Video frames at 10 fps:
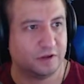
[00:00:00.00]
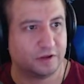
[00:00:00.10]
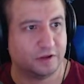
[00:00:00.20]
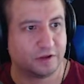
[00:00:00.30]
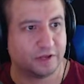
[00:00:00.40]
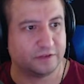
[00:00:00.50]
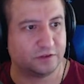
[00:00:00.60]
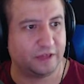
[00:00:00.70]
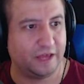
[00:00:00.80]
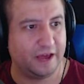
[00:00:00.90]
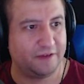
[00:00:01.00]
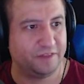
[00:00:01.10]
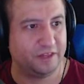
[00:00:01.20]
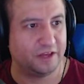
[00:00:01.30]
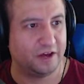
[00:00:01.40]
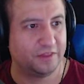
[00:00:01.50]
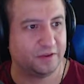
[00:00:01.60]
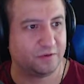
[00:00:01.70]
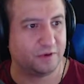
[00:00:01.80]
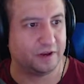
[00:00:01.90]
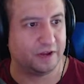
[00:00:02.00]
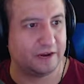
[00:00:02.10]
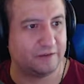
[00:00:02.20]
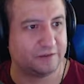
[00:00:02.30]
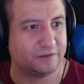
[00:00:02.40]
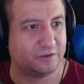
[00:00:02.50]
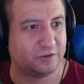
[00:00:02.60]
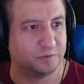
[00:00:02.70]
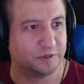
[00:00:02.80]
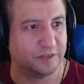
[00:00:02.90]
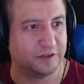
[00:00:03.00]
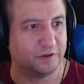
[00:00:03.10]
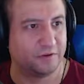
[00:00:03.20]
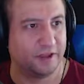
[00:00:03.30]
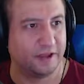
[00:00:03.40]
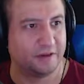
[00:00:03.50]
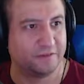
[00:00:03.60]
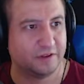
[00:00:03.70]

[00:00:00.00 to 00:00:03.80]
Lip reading: Okay, so they have the other one high resolution, but they don't have